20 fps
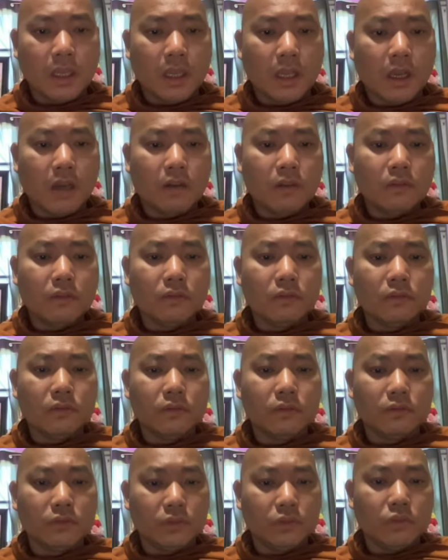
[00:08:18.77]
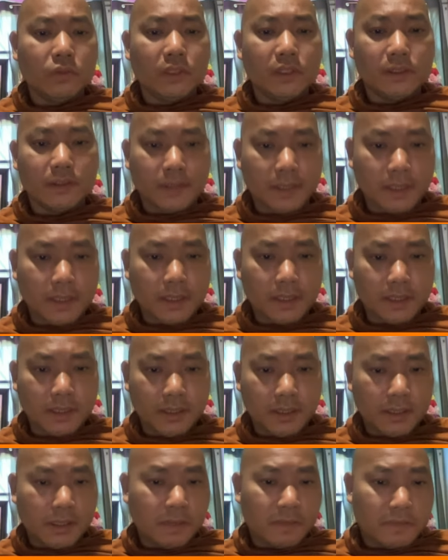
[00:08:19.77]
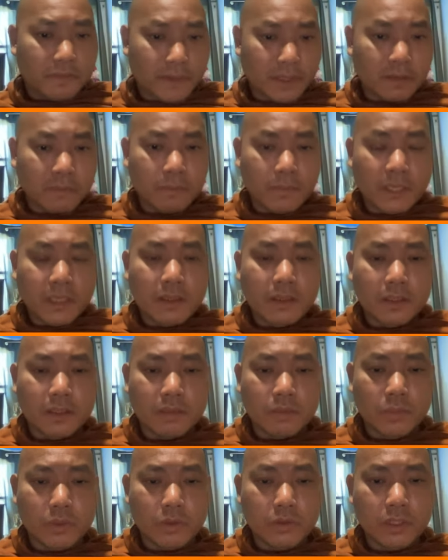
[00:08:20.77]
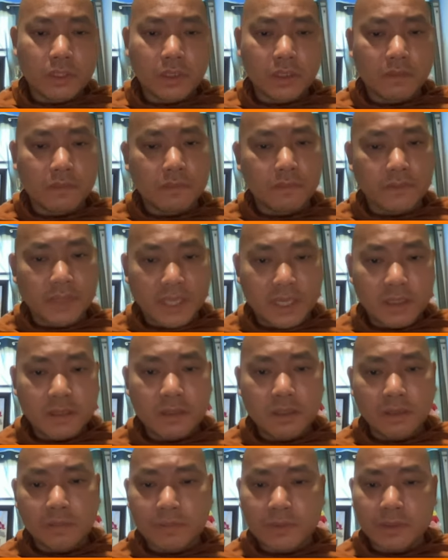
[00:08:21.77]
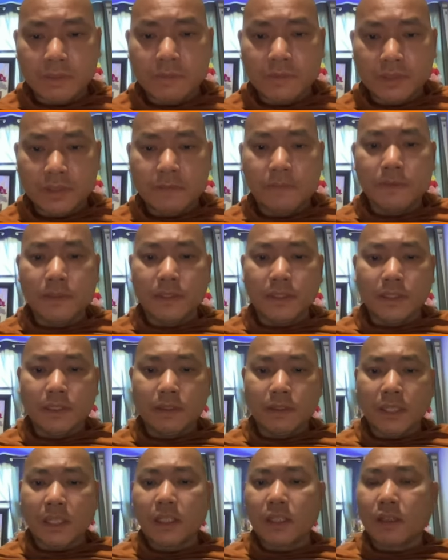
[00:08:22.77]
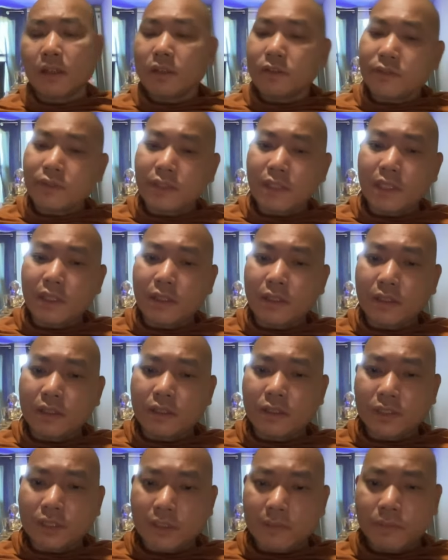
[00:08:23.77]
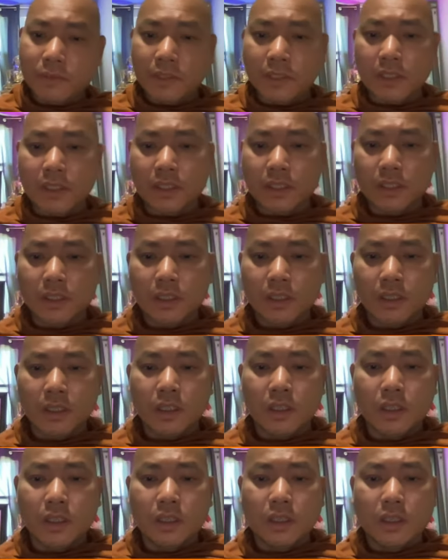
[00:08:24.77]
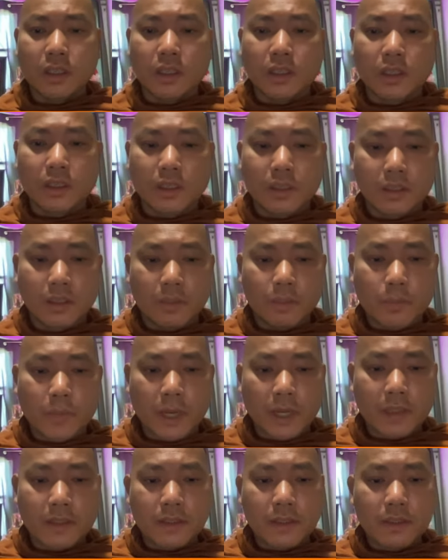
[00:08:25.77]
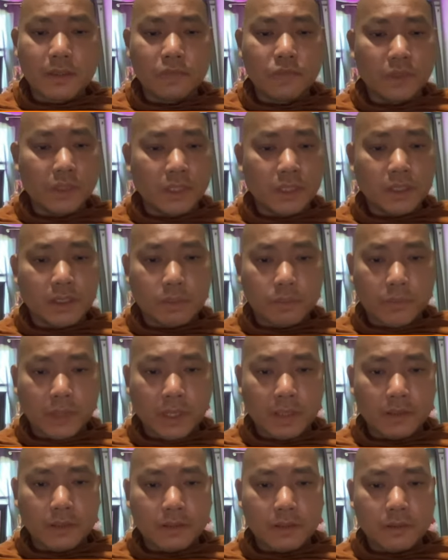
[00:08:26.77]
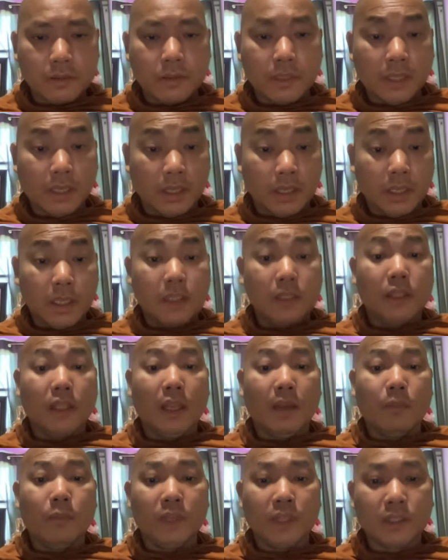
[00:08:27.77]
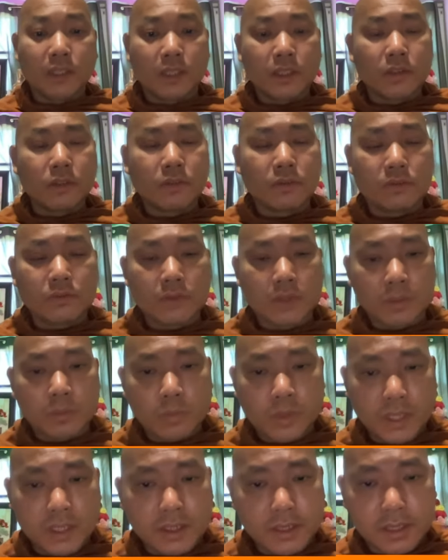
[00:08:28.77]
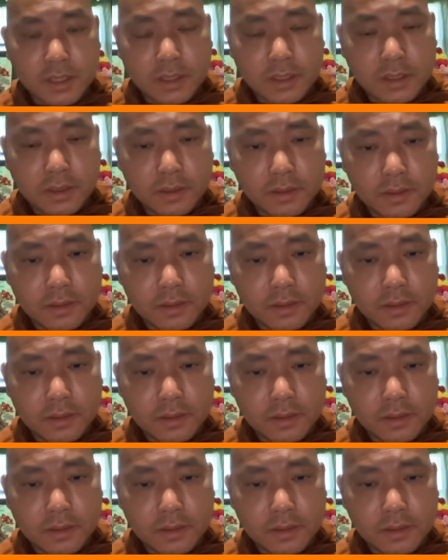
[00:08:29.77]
How do we study the fragmented body of narratives of Sīvali that constantly shifting the past within the past and its application to the present?